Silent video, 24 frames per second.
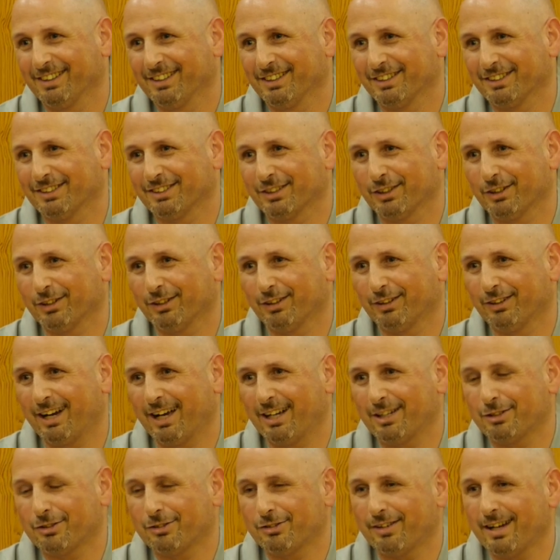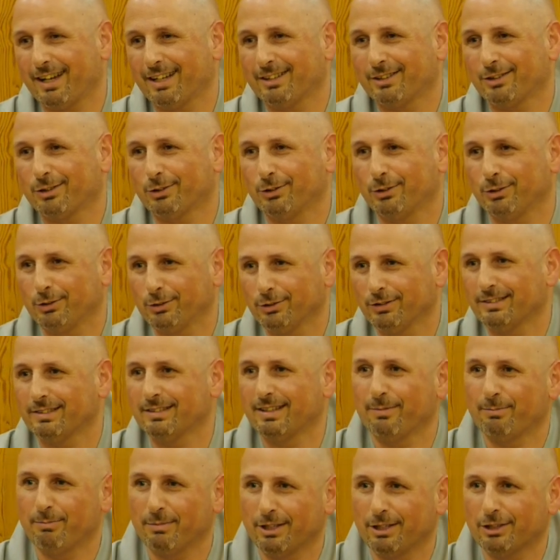So I try to use
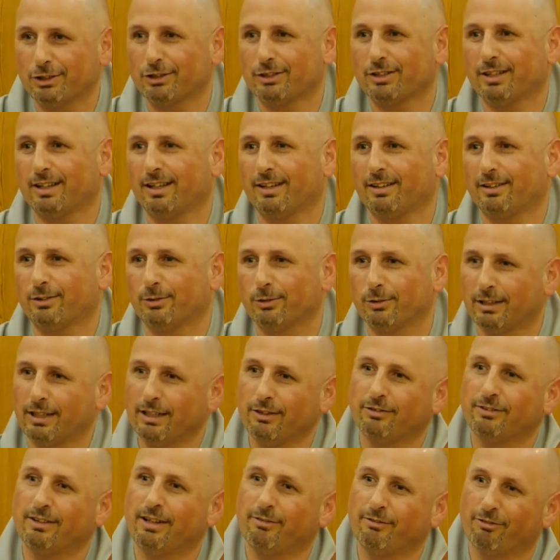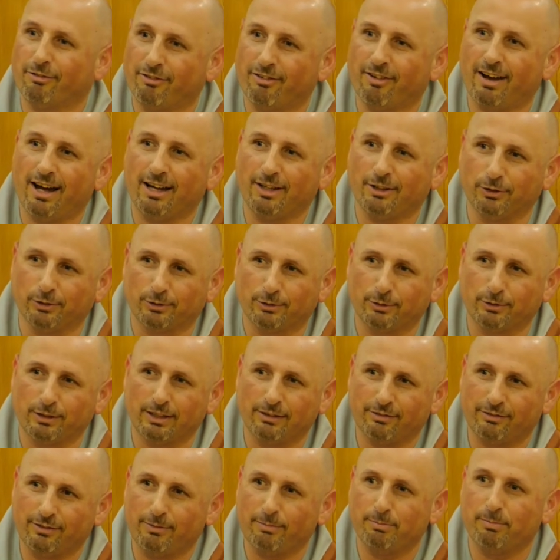the mission to give them value, to
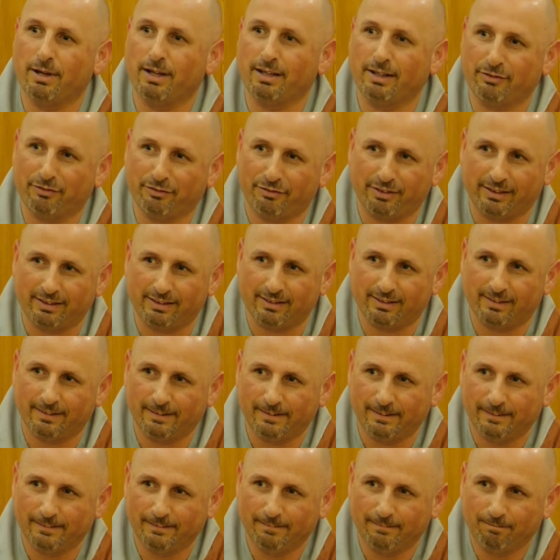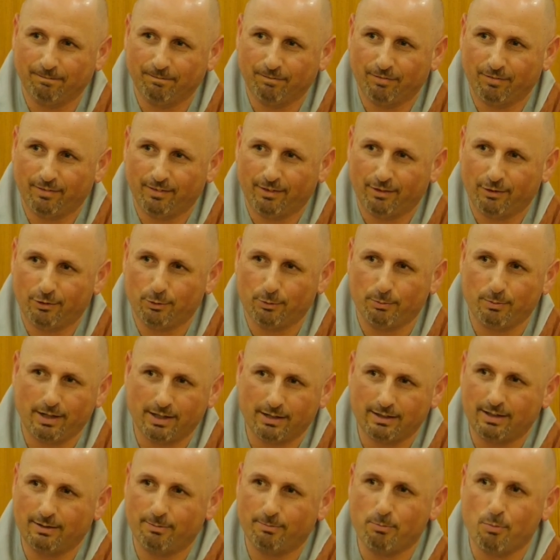give them benefit, to
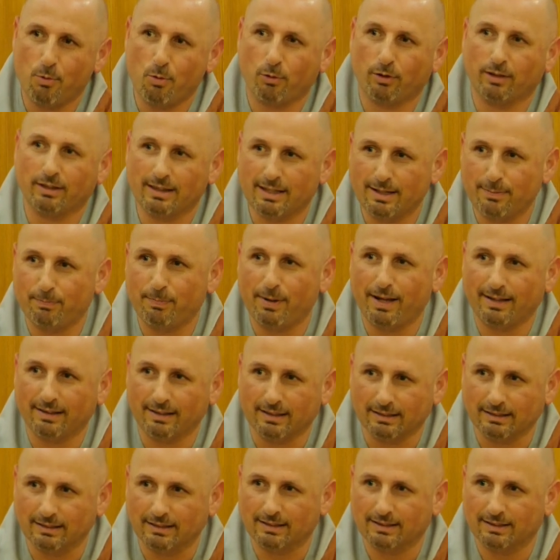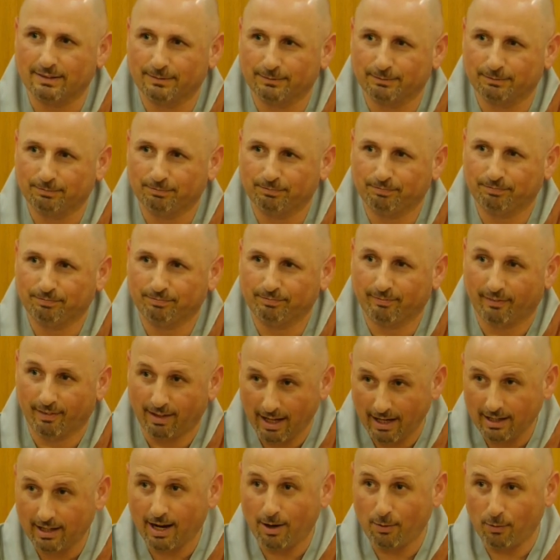make them more independent,
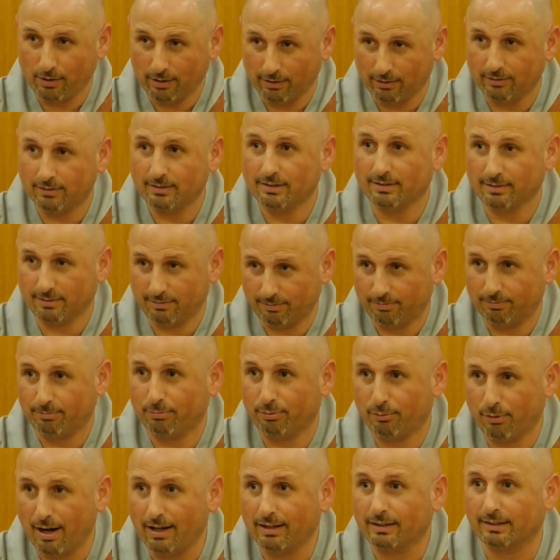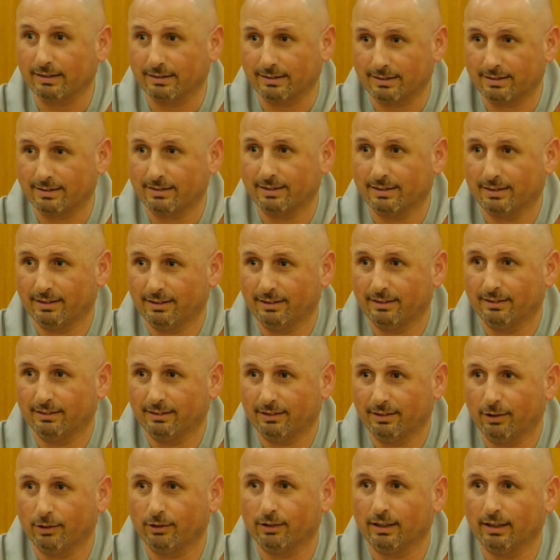like ours practice.
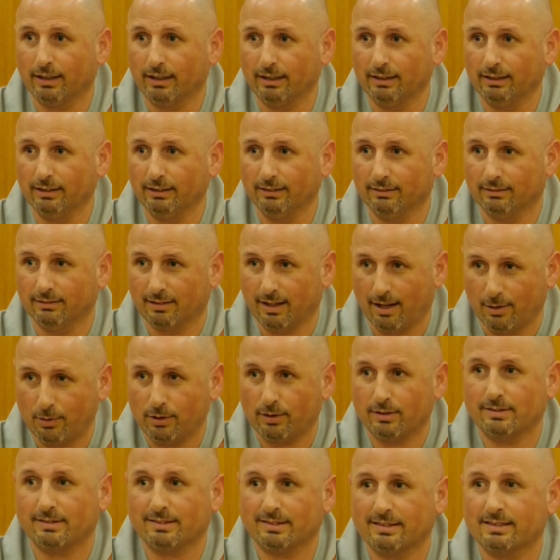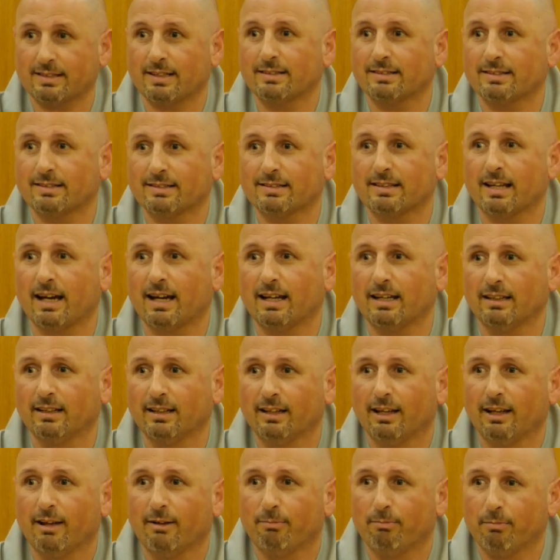Okay, our Zen style
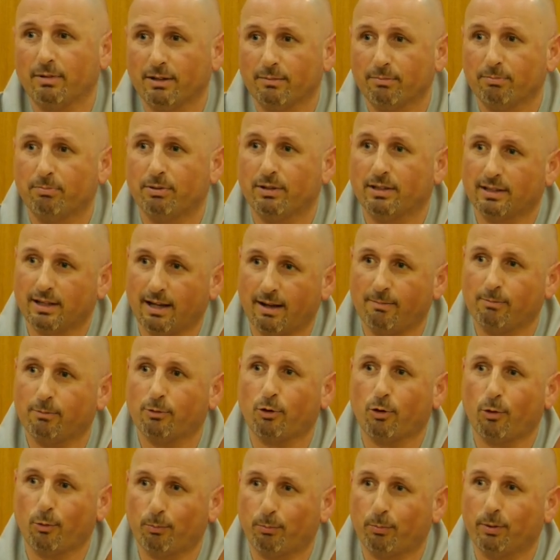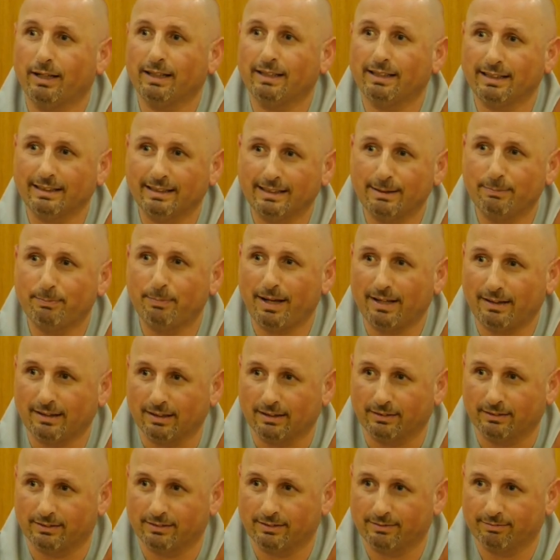means become complete
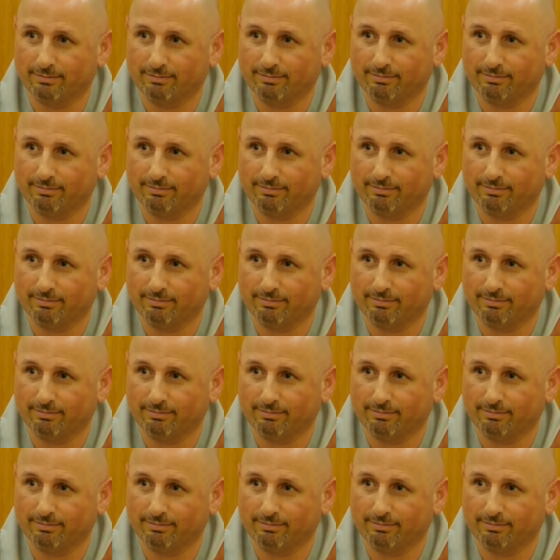independent,